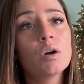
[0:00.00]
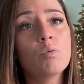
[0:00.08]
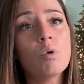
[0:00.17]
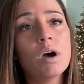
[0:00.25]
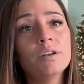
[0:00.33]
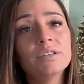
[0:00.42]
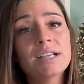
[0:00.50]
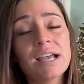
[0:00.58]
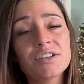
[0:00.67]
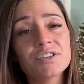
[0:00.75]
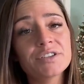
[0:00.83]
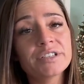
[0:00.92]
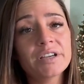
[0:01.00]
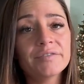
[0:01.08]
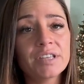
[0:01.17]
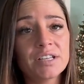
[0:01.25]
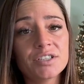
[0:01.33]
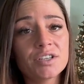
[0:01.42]
one, catch
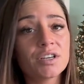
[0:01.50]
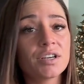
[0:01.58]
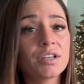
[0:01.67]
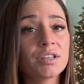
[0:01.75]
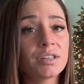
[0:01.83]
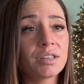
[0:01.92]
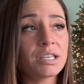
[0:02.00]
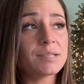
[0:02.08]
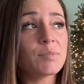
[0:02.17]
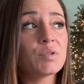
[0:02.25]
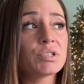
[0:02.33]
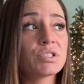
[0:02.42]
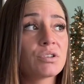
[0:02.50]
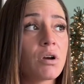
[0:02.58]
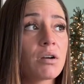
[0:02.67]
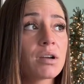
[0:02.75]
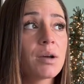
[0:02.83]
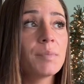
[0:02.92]
yourself that these emotions
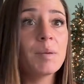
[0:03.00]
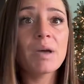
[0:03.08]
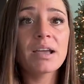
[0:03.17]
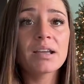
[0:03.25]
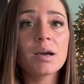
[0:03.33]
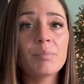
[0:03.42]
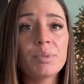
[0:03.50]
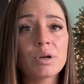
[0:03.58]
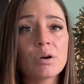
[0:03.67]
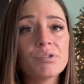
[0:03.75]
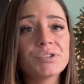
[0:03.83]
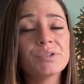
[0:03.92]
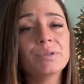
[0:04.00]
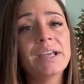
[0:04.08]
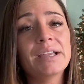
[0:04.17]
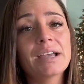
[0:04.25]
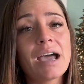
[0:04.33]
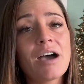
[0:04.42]
are coming back up, but also,
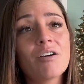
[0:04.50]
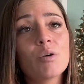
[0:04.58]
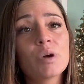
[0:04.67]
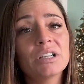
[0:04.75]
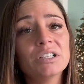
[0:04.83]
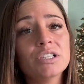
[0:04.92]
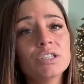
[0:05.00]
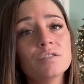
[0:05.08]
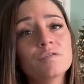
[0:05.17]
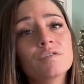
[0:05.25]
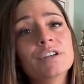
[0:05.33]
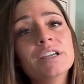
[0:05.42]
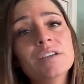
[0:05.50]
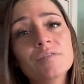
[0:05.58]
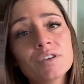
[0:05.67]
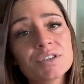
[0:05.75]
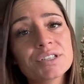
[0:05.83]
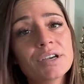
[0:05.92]
like, how quickly do you forgive
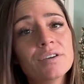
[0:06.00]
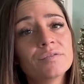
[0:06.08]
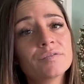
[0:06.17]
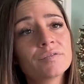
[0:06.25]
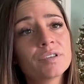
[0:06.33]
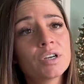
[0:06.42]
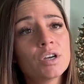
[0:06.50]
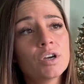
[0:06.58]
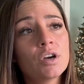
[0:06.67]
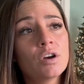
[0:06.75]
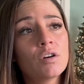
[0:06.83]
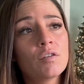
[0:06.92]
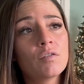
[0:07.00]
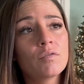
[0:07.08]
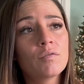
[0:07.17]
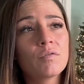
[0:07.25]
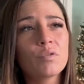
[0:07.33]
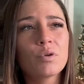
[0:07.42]
yourself
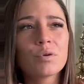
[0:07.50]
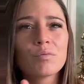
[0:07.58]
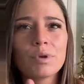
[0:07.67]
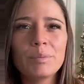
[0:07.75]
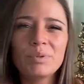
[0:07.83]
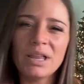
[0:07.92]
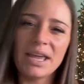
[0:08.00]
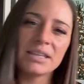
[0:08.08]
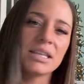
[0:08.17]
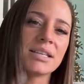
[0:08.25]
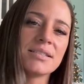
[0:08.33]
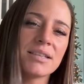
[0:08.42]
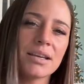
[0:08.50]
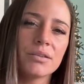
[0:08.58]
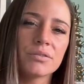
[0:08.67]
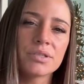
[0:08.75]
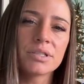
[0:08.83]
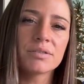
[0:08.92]
for replaying that
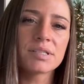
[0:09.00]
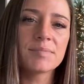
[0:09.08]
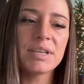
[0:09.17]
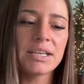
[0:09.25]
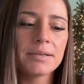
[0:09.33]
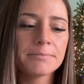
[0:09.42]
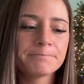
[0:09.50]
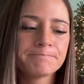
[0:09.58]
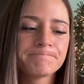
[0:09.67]
cycle, so to speak.